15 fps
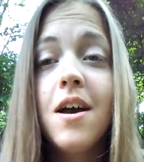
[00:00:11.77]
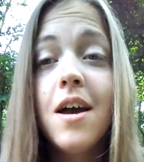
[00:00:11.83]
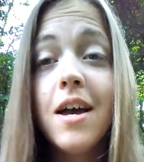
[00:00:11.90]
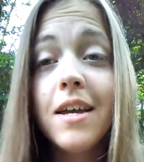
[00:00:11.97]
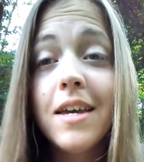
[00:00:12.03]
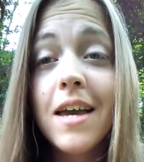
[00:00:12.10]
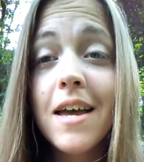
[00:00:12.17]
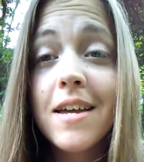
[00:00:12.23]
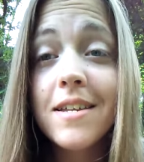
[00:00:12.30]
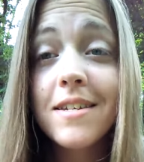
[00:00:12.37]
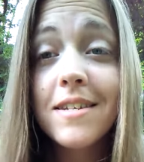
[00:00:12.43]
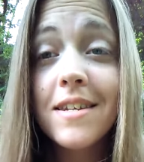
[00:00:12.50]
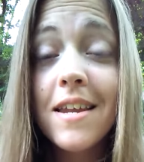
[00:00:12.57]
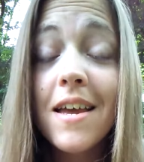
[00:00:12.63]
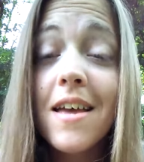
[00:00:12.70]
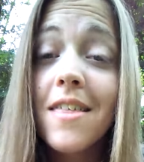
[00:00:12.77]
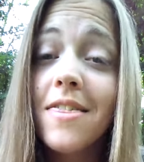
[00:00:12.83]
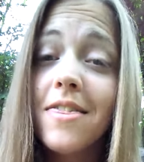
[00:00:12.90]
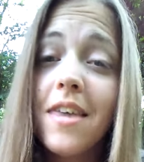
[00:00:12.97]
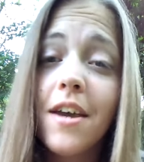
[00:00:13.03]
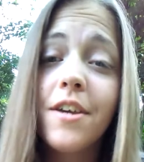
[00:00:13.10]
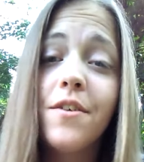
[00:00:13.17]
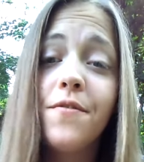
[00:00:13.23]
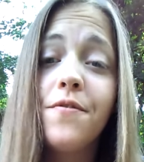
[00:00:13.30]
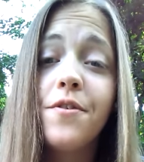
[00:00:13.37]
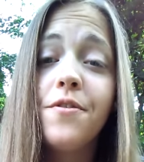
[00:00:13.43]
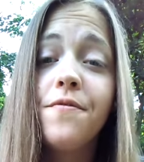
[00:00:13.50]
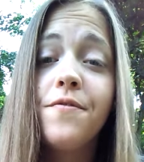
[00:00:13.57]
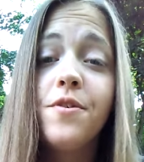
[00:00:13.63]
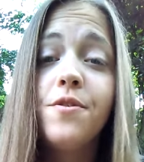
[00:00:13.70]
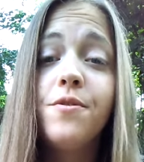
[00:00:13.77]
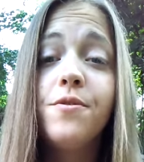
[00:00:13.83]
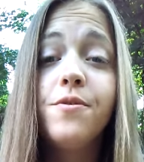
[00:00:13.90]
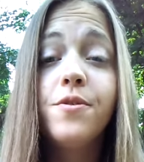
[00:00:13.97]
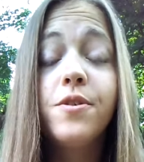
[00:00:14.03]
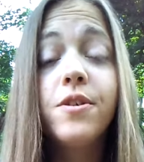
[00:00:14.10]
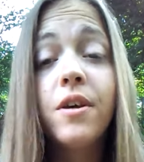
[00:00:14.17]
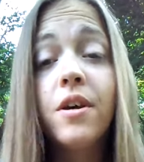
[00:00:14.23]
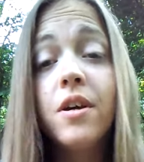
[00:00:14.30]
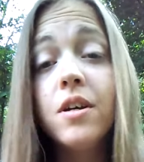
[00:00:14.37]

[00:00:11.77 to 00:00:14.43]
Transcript: Again, thank you for the views.